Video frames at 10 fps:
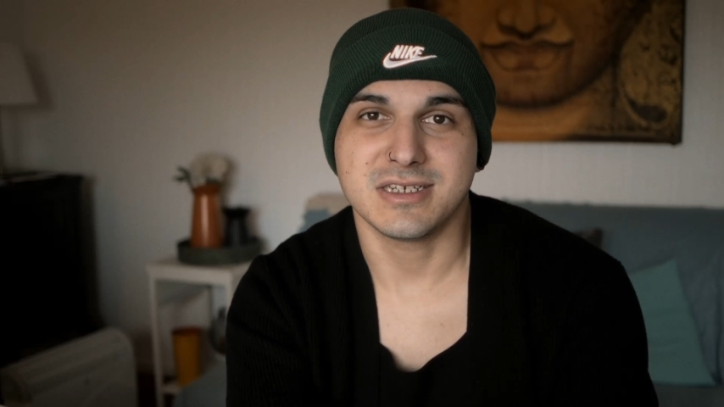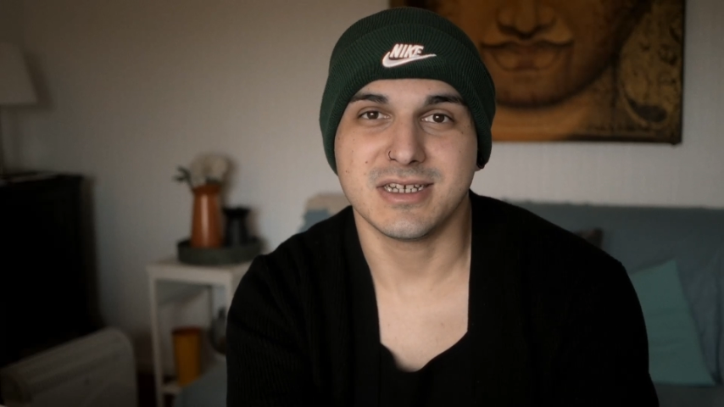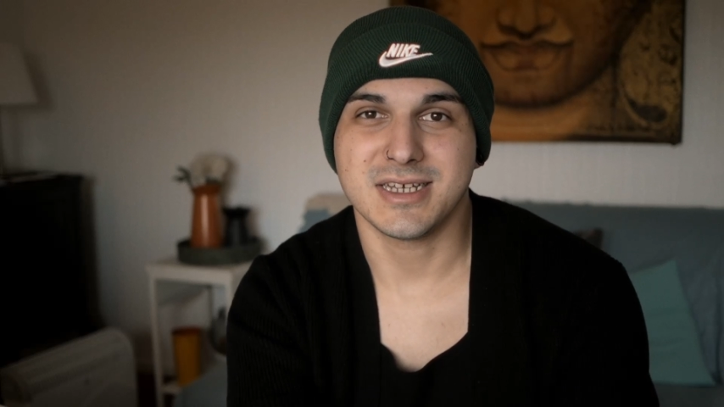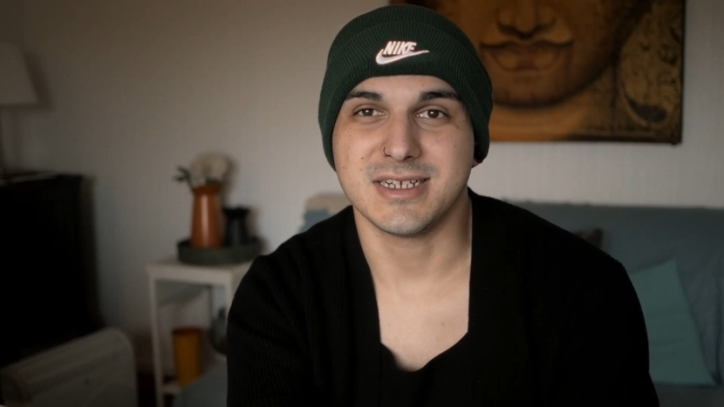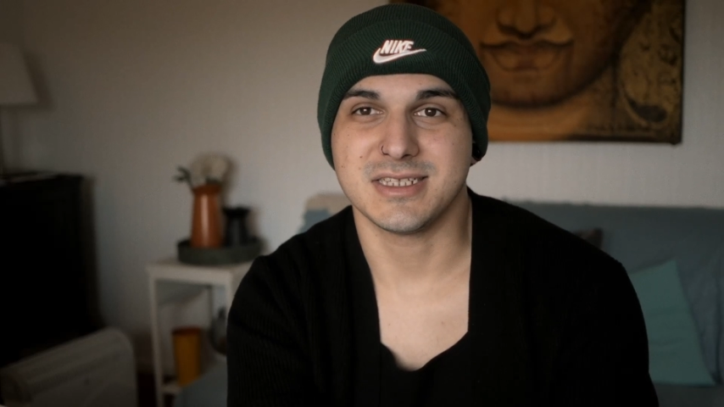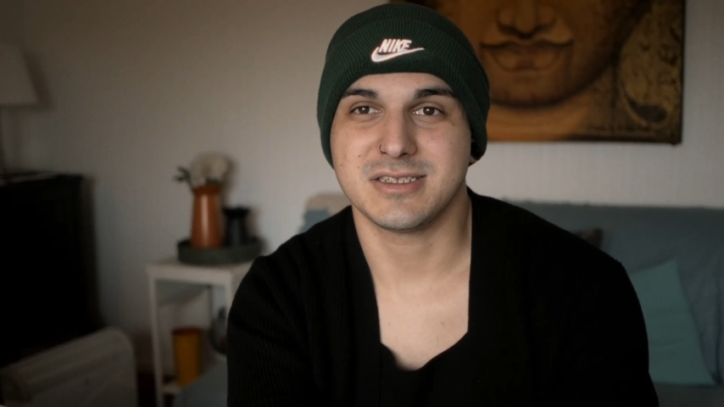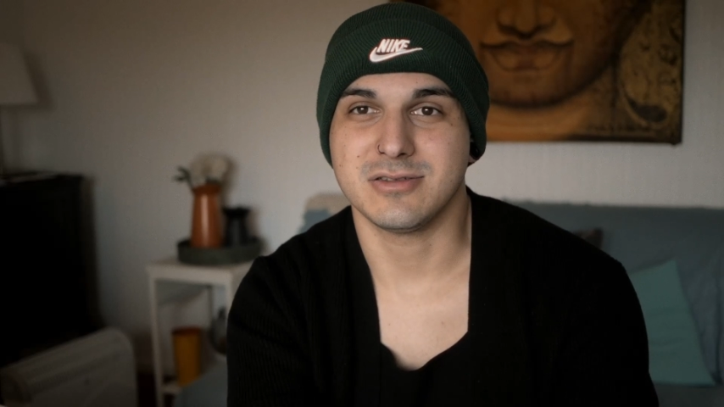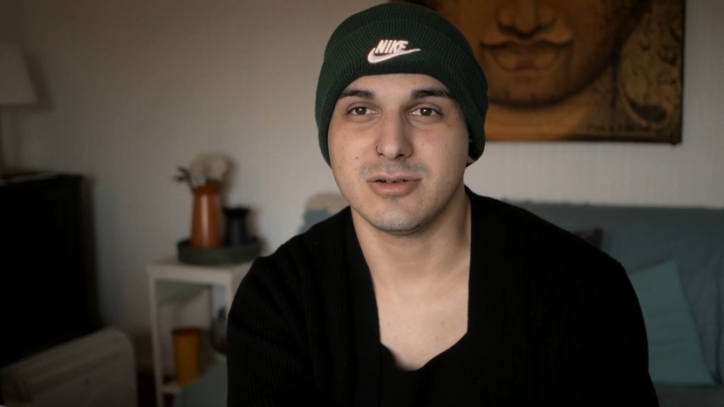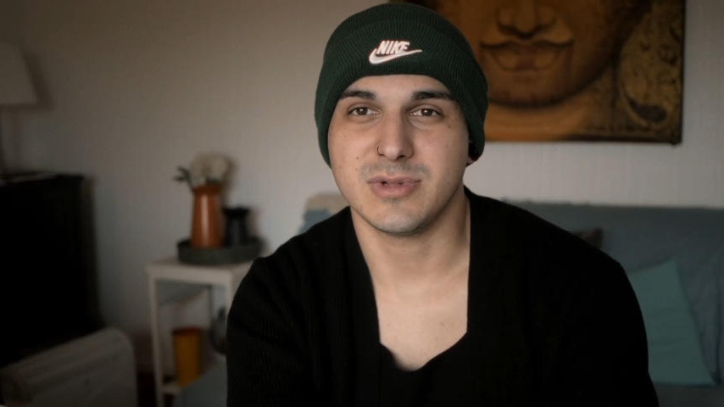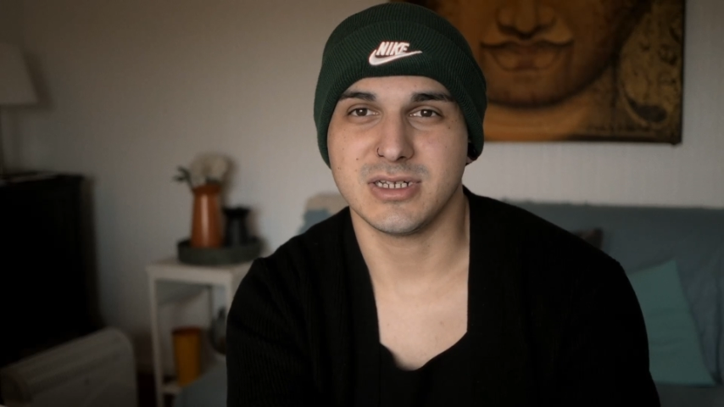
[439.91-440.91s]
and it's
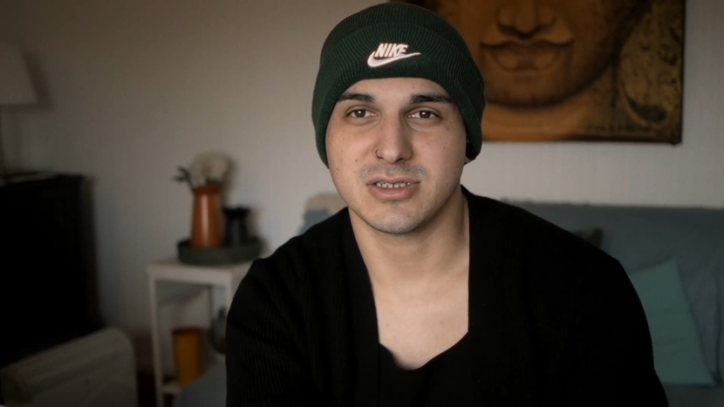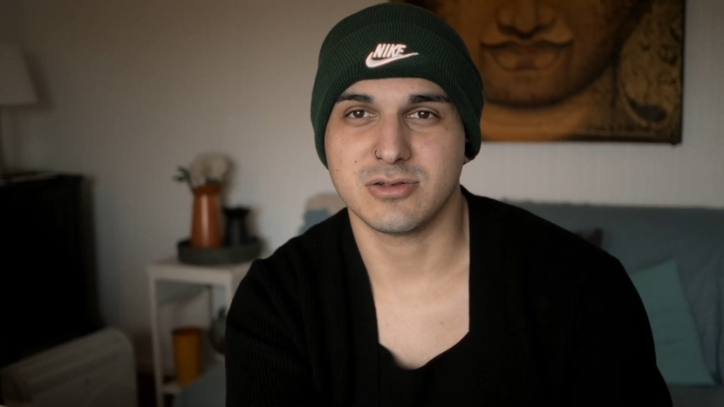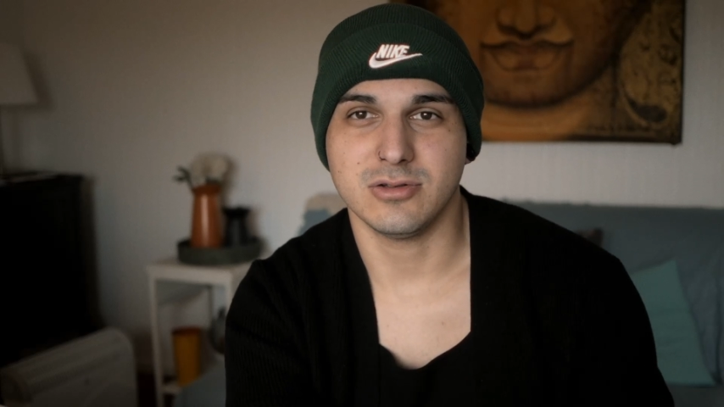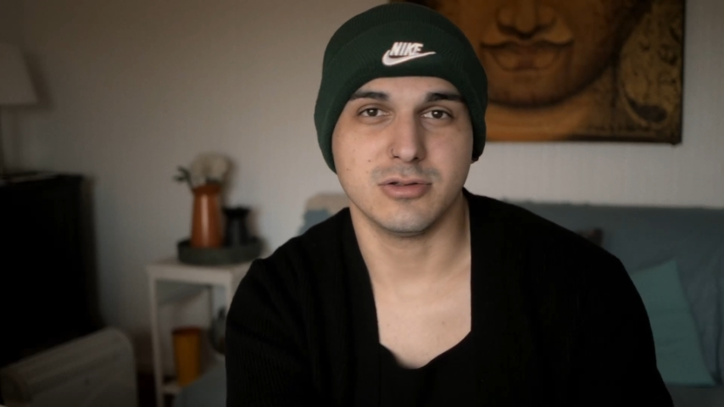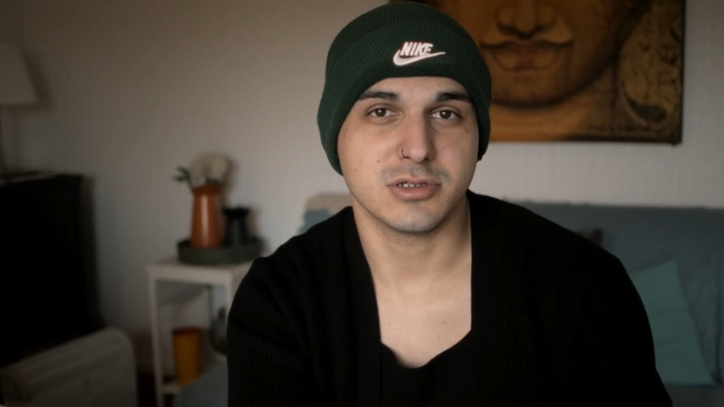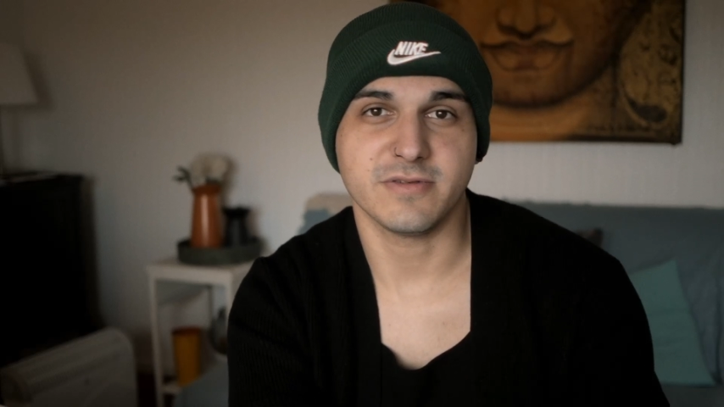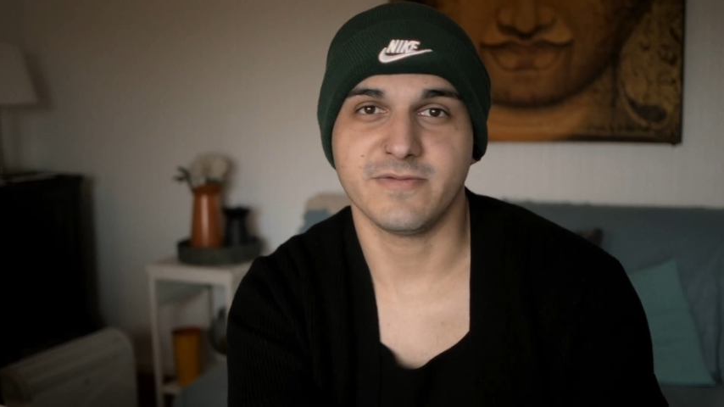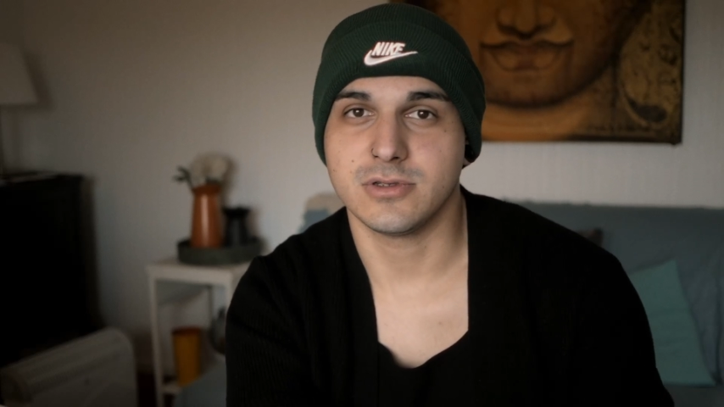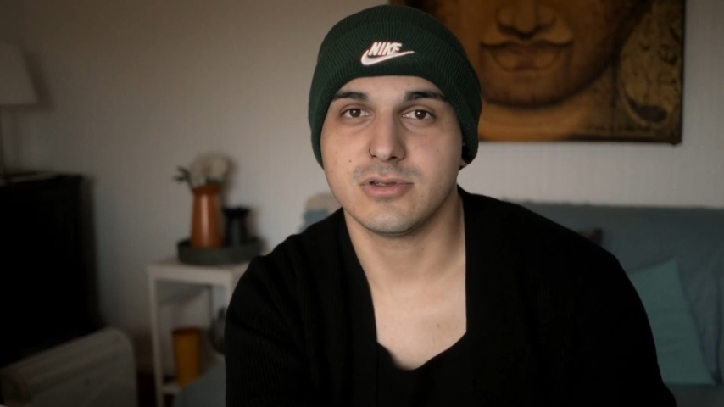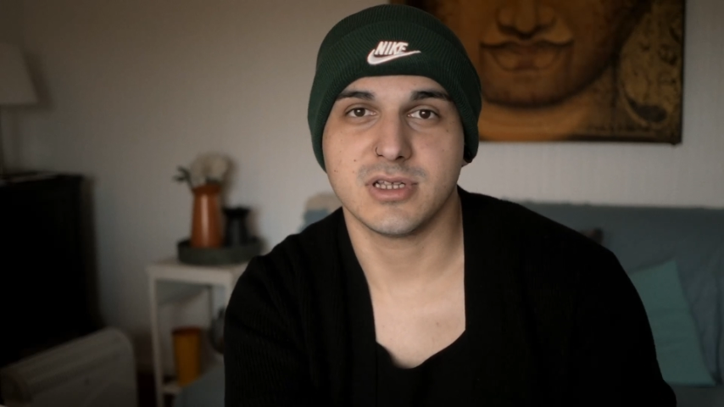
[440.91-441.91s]
normally it's called also
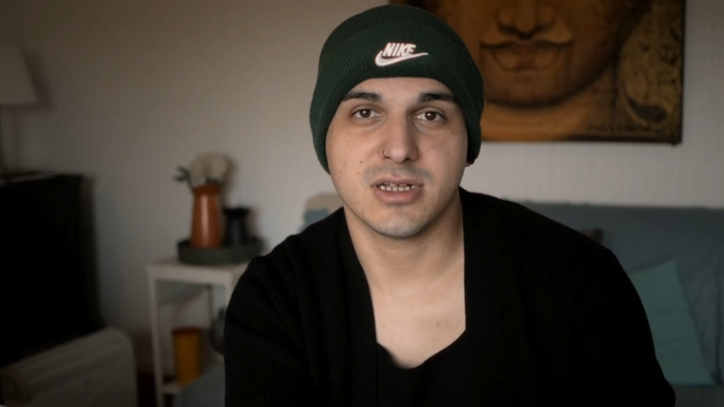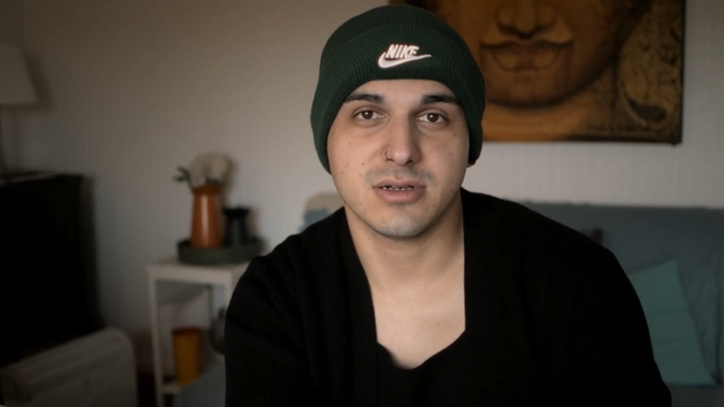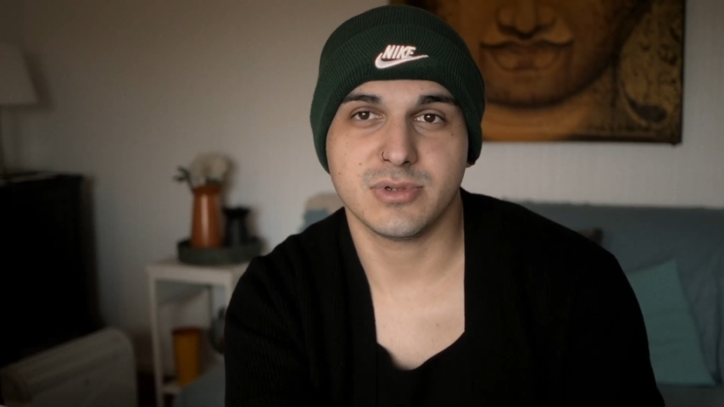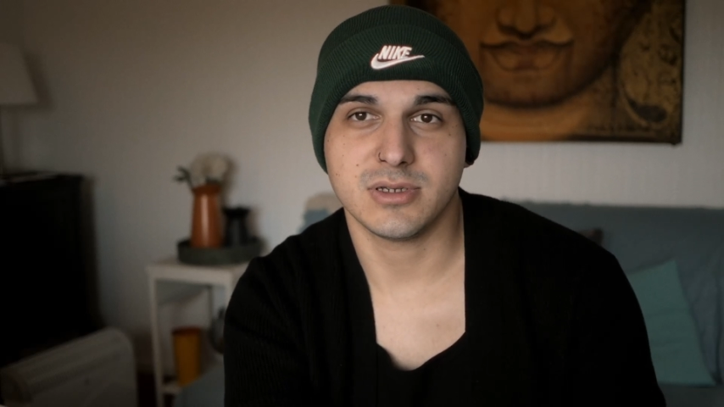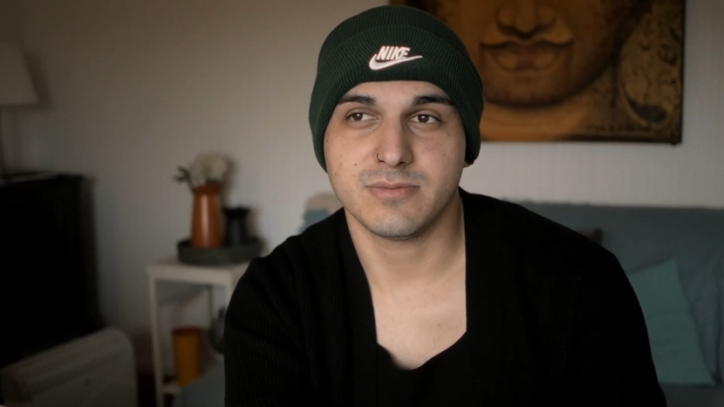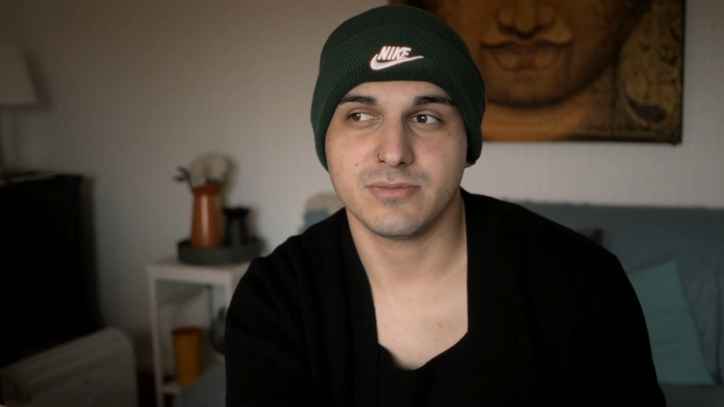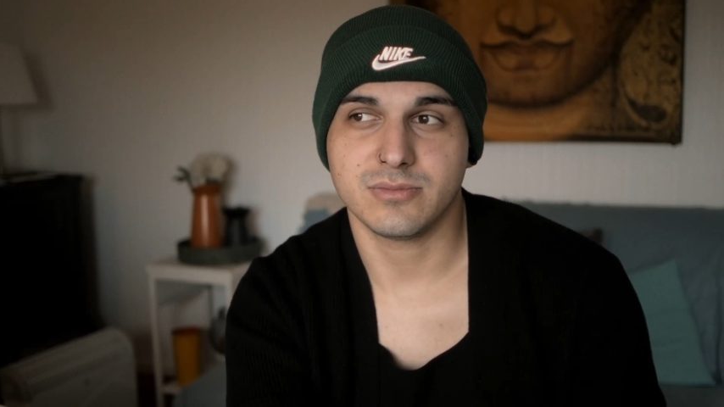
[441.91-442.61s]
phototherapy.